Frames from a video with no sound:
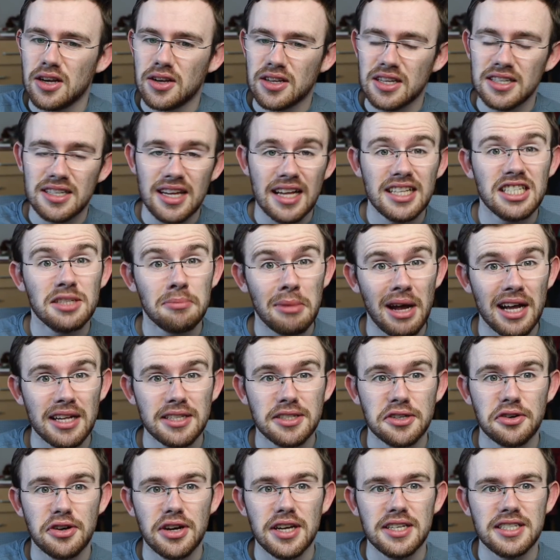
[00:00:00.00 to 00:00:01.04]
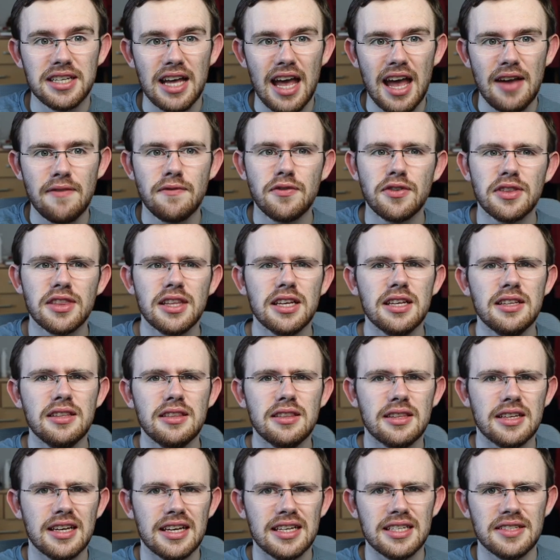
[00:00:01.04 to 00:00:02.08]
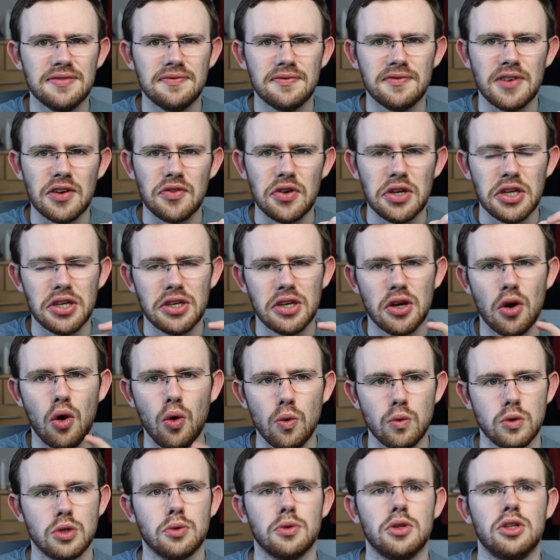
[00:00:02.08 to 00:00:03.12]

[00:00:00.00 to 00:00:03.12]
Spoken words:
Condensed matter is everything that is very cold.